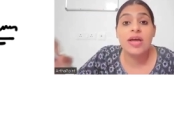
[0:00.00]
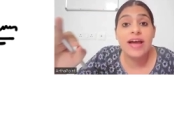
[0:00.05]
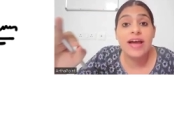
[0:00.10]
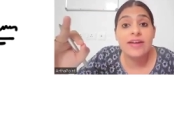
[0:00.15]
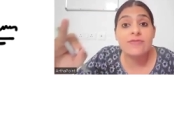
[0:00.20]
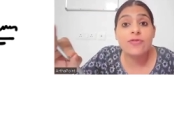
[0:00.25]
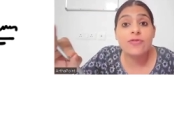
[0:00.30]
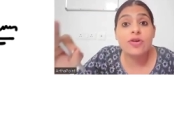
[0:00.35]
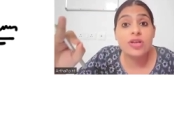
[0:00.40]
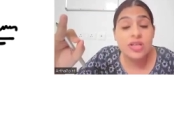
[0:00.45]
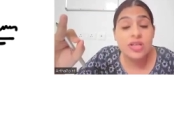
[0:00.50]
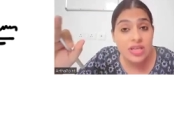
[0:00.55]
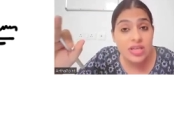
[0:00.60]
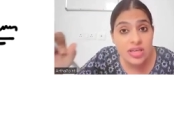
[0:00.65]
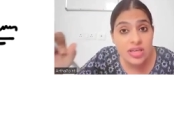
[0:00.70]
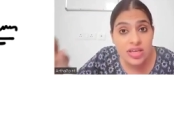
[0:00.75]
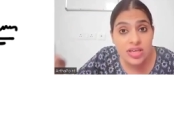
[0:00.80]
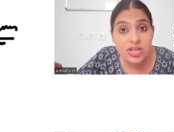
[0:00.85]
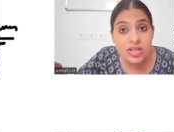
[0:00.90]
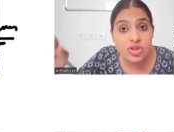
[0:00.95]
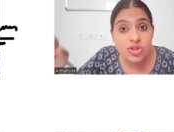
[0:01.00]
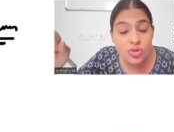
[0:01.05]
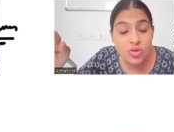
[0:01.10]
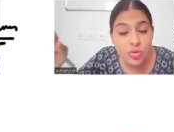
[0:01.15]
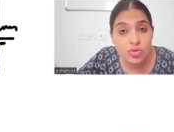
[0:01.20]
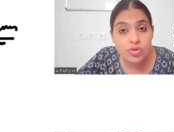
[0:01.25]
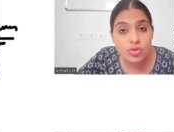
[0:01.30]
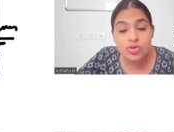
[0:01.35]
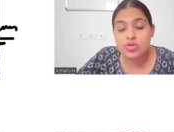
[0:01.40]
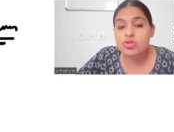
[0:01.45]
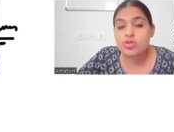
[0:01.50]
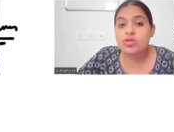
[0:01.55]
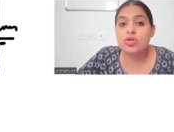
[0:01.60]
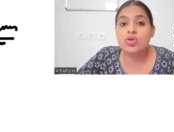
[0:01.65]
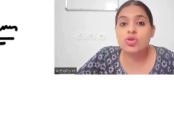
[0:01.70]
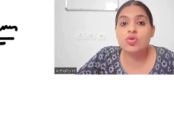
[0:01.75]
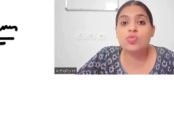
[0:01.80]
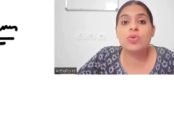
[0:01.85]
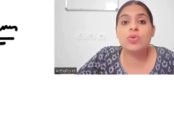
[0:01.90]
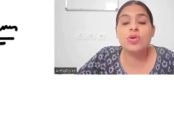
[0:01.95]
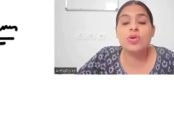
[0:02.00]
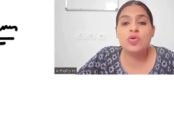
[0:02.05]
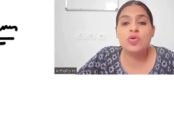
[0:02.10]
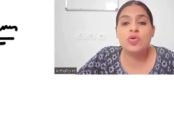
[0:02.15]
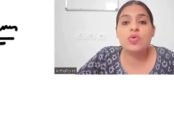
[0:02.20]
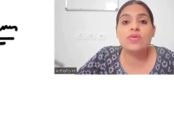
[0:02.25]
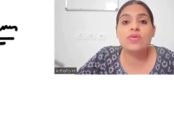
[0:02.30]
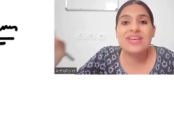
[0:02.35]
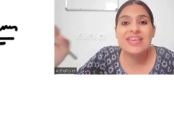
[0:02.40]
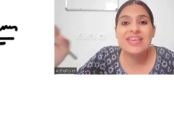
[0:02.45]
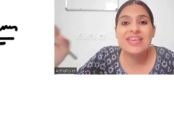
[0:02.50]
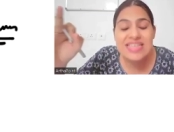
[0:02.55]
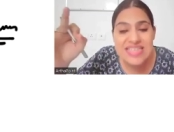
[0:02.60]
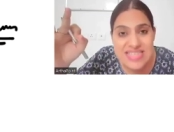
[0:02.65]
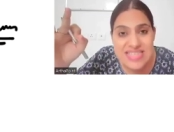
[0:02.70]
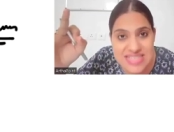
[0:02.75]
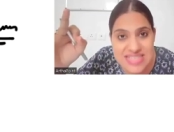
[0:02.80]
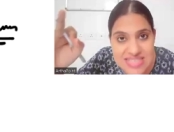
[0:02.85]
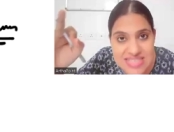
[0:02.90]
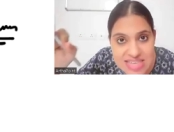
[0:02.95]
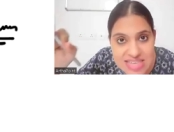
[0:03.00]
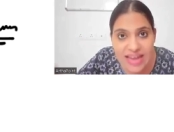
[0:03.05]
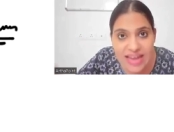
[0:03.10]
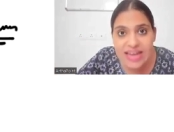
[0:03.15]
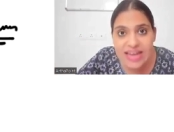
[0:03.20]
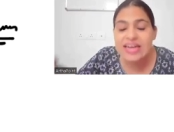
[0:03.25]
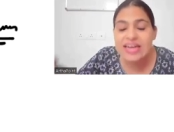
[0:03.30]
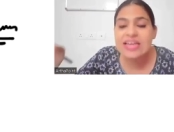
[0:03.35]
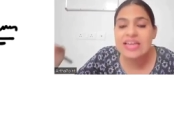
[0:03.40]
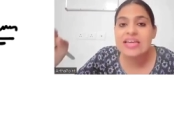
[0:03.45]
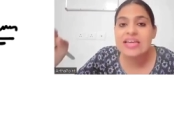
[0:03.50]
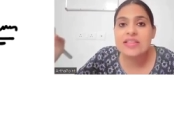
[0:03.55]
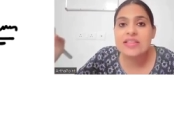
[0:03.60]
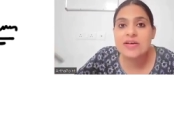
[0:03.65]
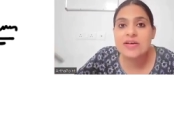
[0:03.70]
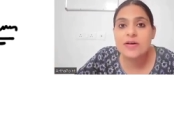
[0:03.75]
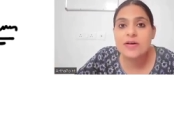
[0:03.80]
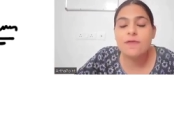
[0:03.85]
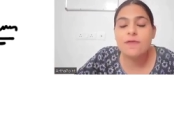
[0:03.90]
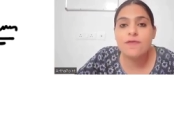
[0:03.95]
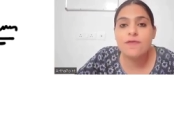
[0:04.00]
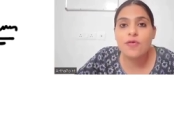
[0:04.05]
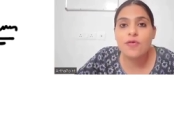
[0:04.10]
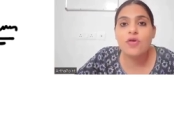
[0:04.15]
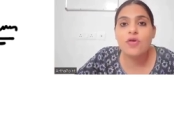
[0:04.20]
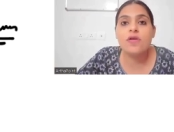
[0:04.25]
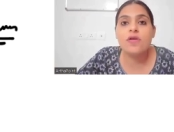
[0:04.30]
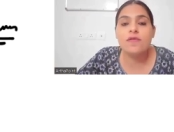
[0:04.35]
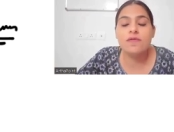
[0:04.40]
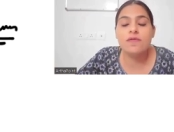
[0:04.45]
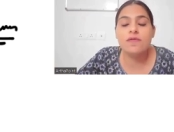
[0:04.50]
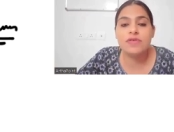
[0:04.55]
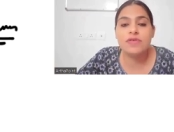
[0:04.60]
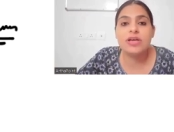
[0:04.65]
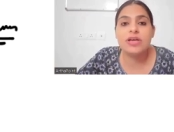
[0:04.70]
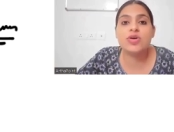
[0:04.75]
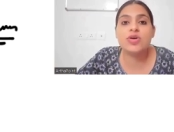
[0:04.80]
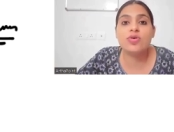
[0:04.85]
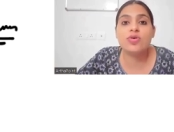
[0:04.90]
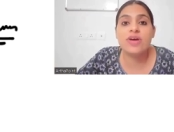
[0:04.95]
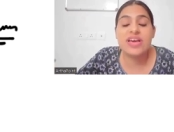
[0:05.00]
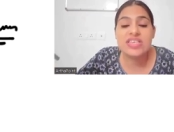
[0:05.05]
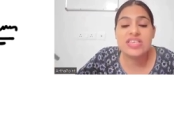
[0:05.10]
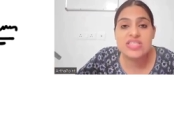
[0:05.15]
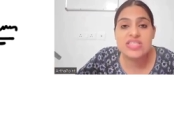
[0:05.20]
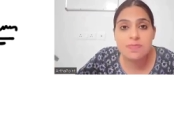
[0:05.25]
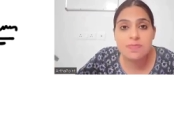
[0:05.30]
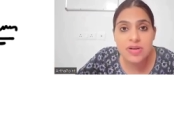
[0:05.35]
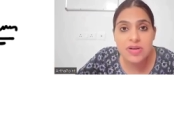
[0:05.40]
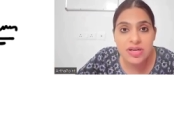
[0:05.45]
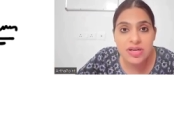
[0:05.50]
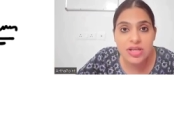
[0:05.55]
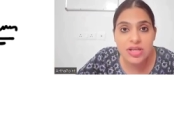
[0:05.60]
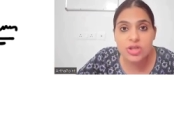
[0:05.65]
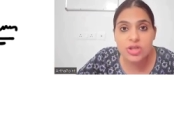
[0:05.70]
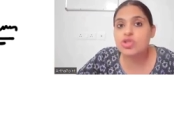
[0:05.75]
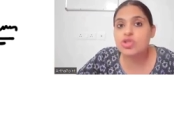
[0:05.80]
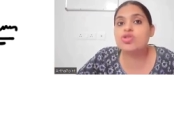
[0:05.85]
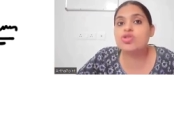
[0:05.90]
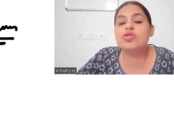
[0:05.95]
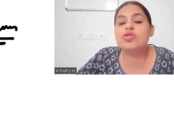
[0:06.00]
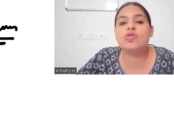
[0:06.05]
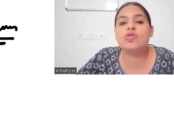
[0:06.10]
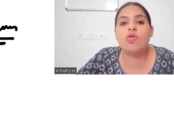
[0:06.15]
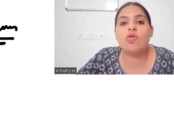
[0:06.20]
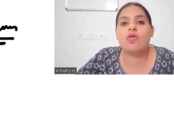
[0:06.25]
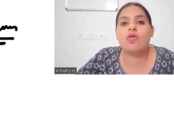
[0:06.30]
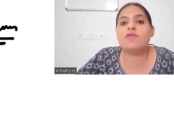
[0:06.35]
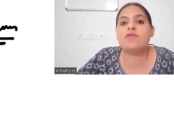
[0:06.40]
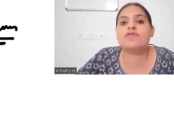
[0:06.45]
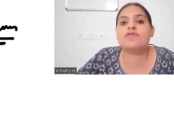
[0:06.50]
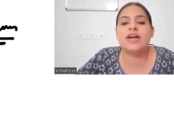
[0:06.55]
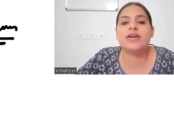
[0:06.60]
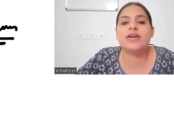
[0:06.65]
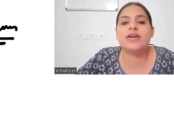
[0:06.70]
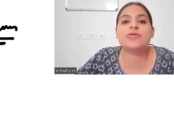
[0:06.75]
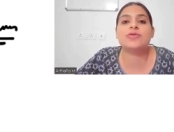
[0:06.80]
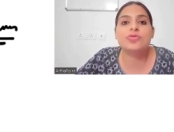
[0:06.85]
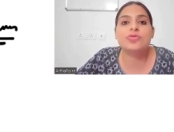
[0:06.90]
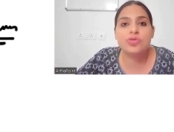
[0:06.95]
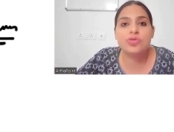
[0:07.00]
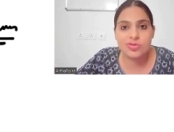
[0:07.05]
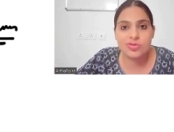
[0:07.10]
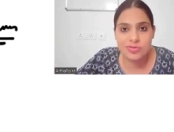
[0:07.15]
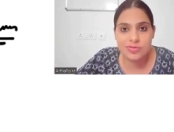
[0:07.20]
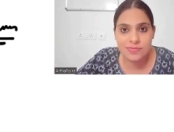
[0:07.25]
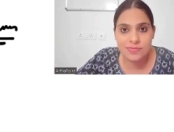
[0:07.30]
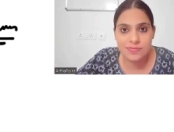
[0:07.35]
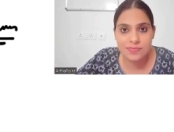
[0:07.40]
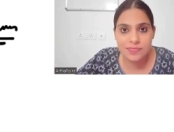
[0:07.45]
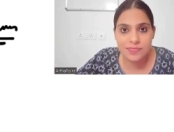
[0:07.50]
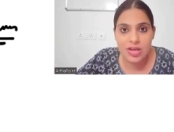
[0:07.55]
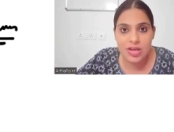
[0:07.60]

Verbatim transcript: And for each question, you will know exactly the full video explanation of that question.